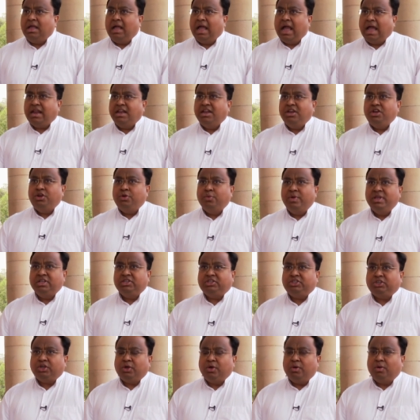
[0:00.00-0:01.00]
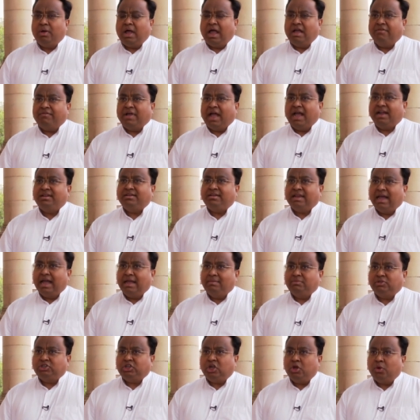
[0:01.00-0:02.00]
And in doing so, I've had
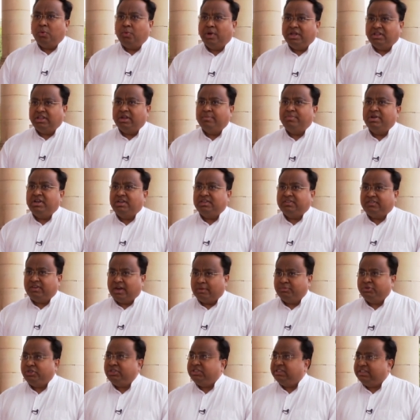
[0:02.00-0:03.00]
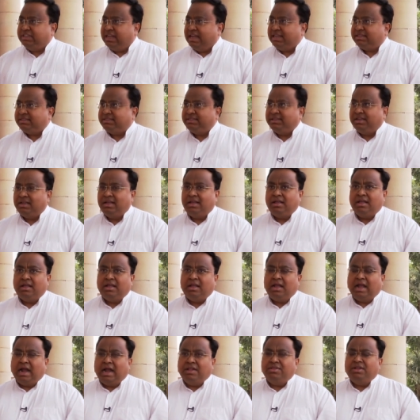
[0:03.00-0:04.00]
times where there have been disruptions, yes.
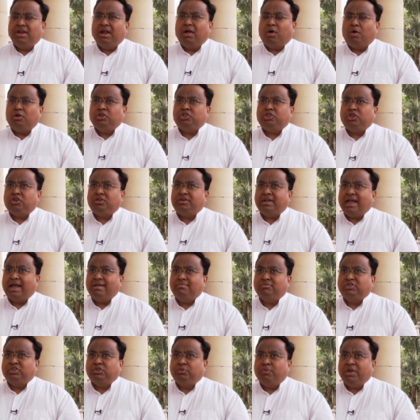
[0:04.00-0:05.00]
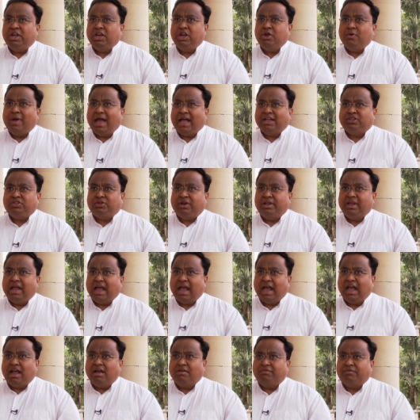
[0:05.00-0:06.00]
And there are also times when you actually
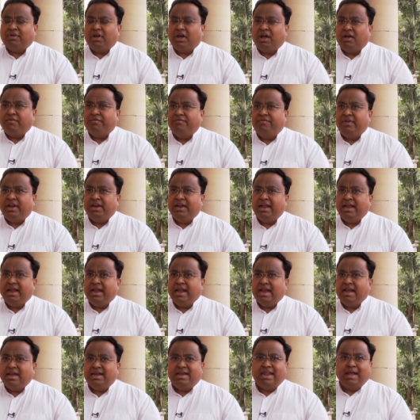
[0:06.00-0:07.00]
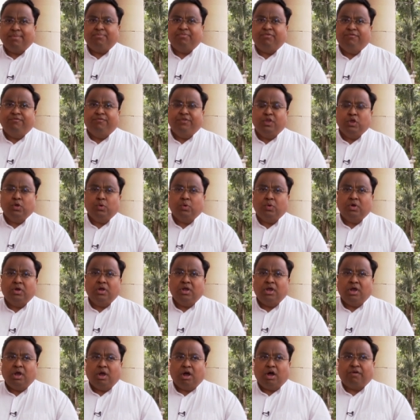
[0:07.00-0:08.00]
have a very in-depth view
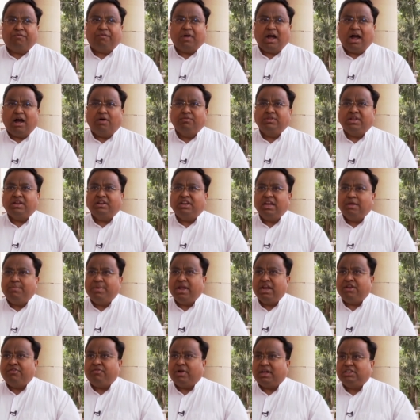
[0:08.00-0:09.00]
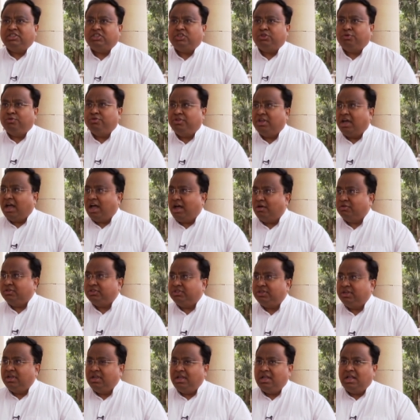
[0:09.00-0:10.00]
of how the debate runs through the
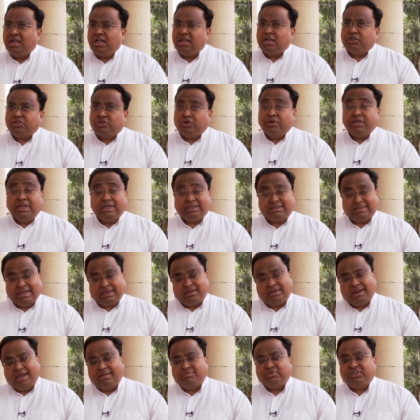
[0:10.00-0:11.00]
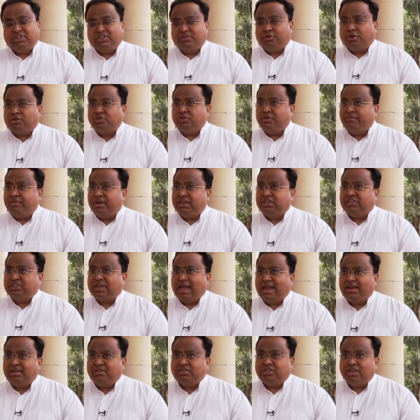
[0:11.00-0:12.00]
house. So yes, at times it's also very
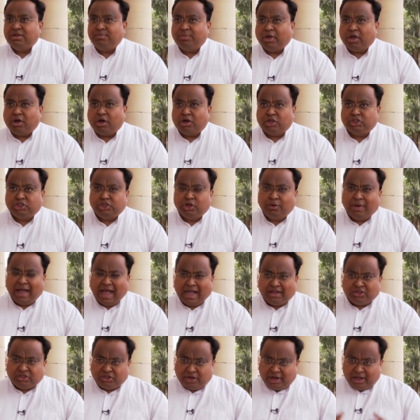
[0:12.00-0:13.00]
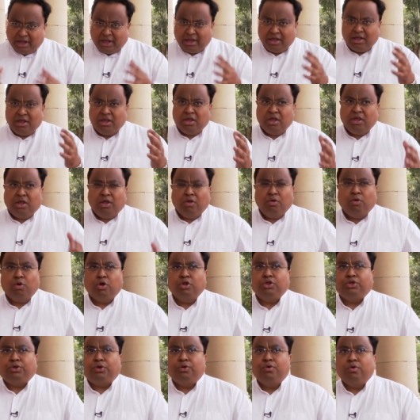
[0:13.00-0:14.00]
challenging because you actually
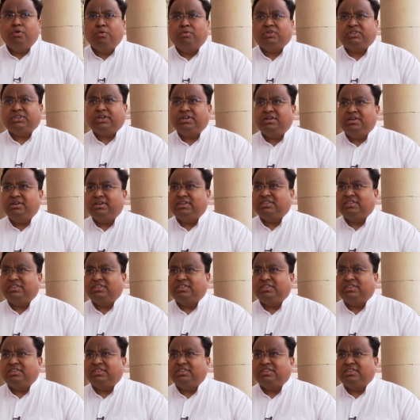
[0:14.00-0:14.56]
go through certain